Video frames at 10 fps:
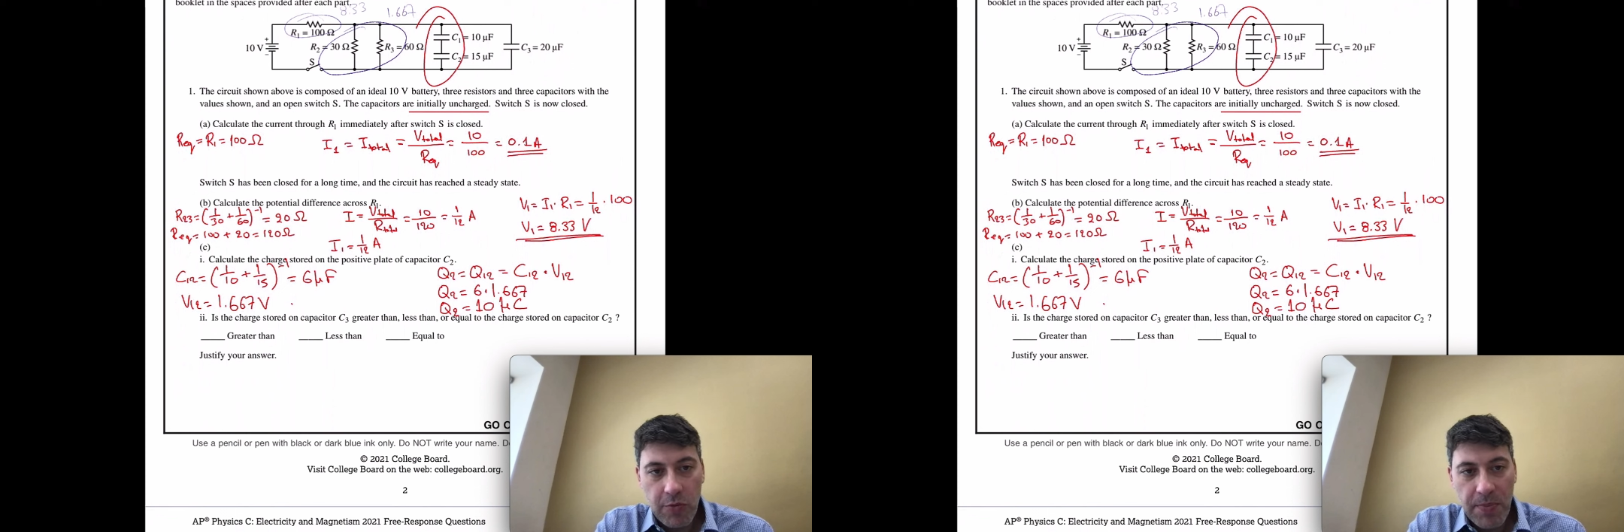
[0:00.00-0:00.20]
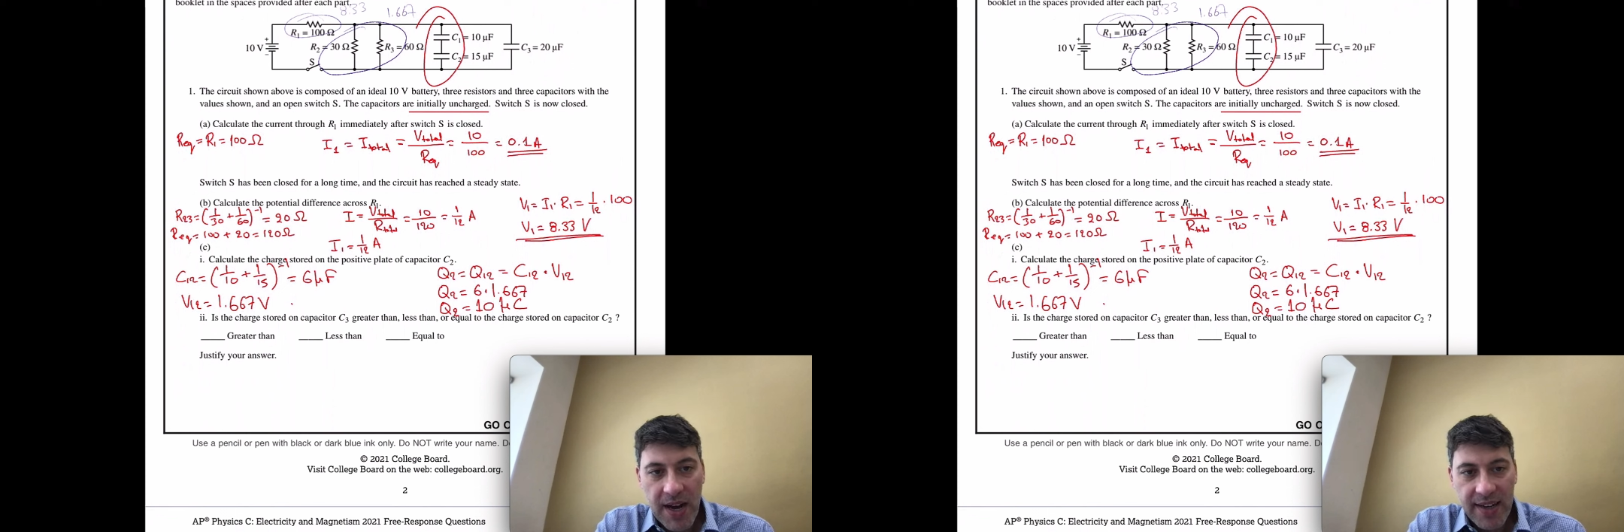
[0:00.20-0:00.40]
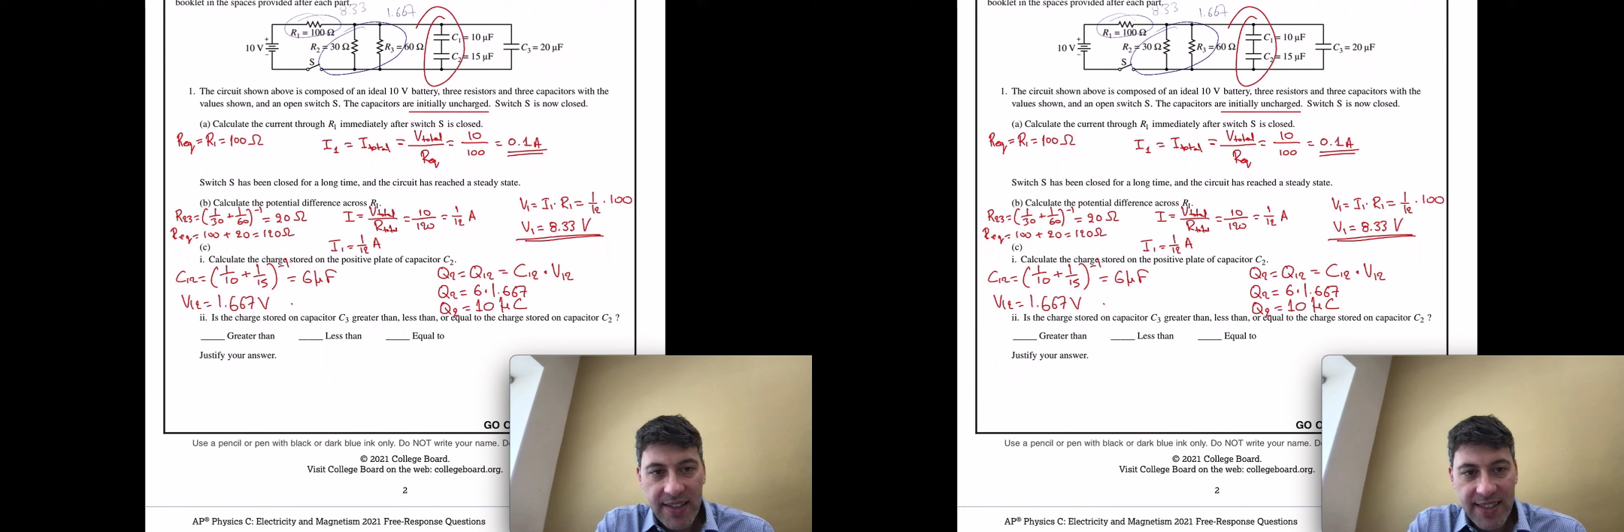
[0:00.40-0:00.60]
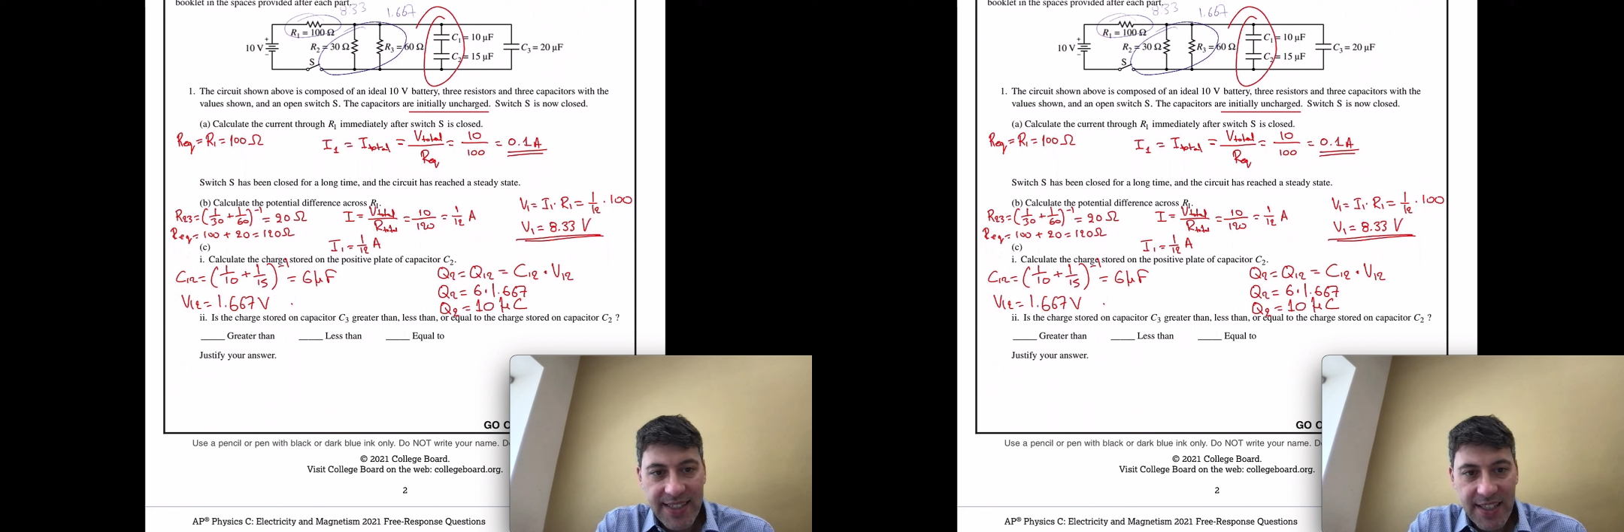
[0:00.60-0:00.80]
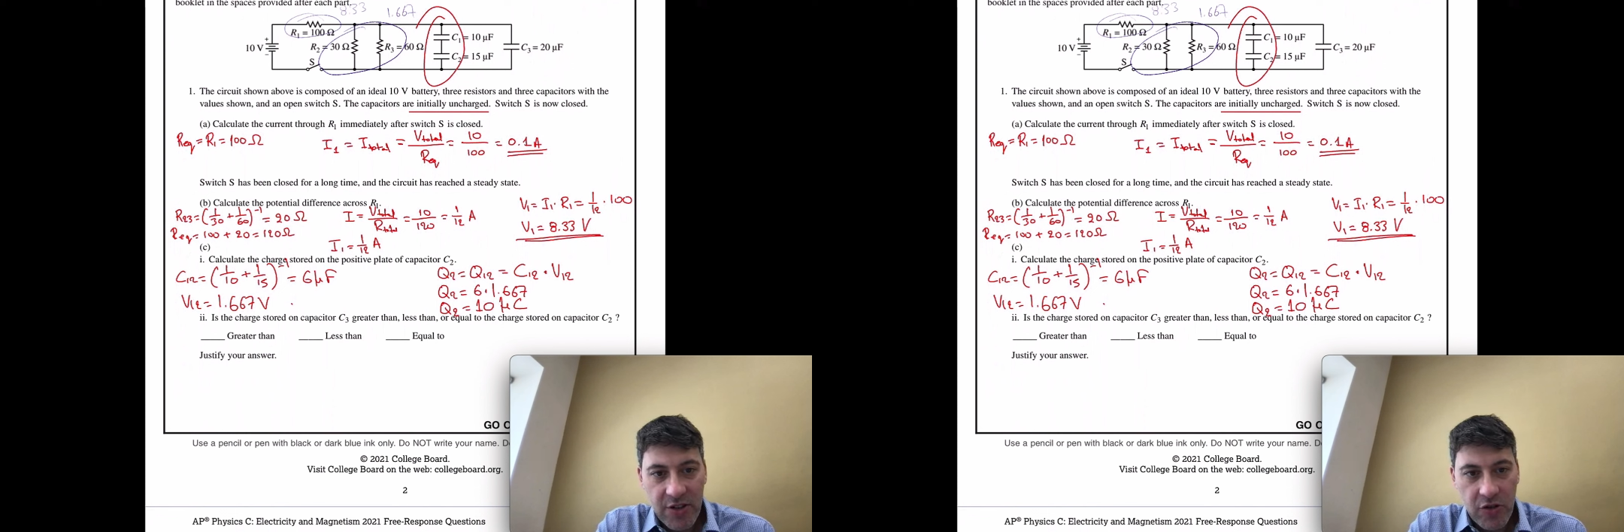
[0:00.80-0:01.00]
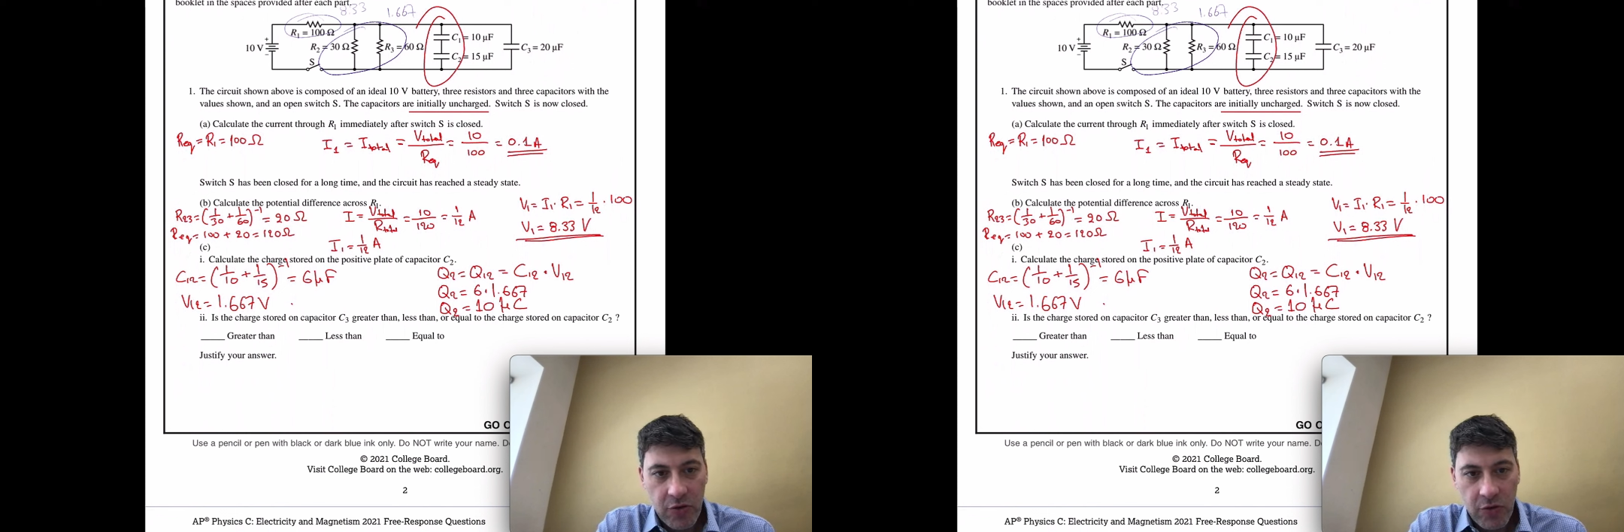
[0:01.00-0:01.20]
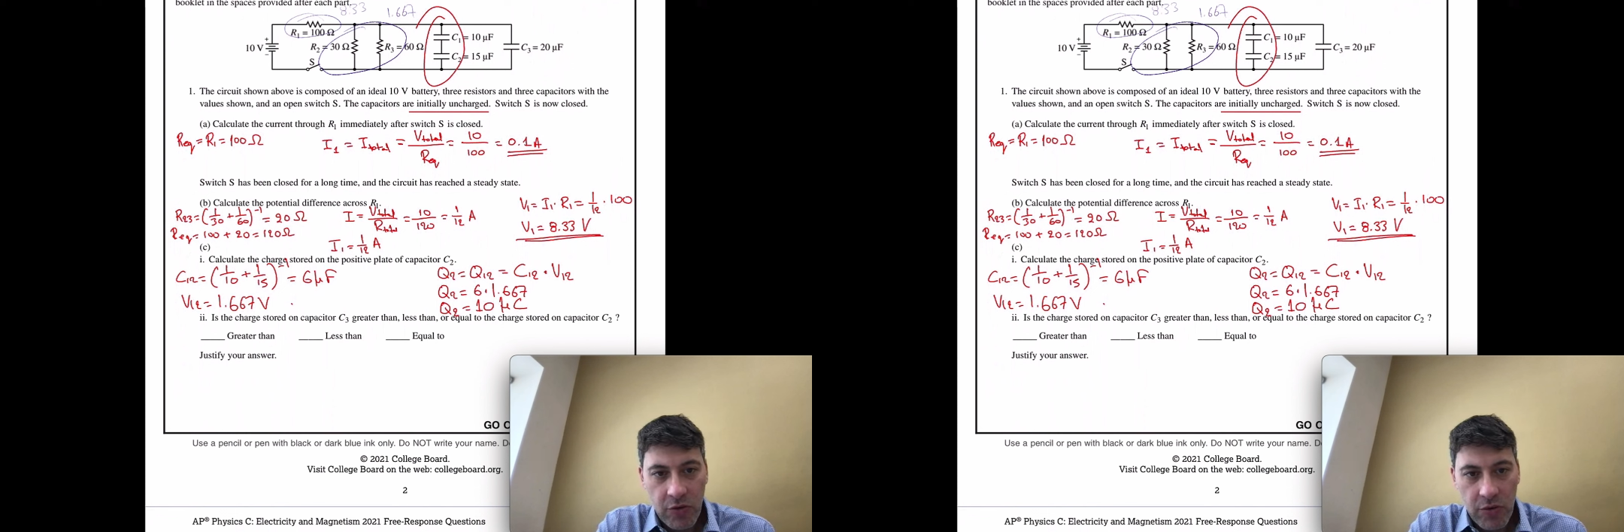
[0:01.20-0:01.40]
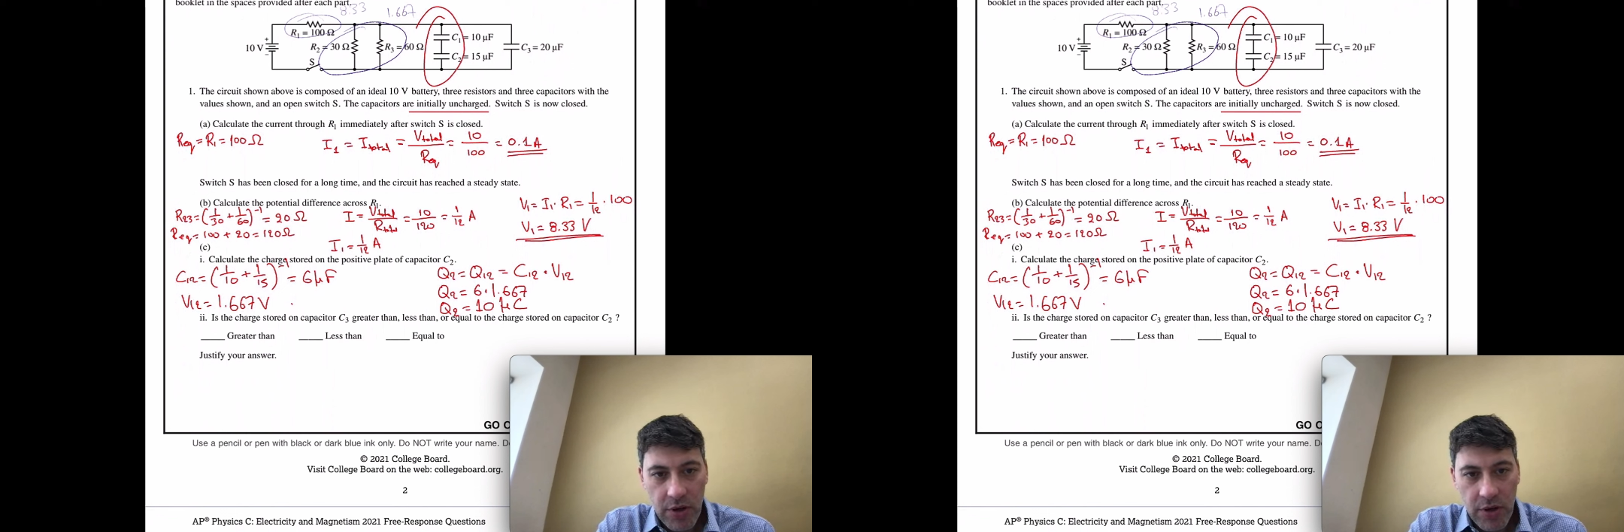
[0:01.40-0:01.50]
part C2.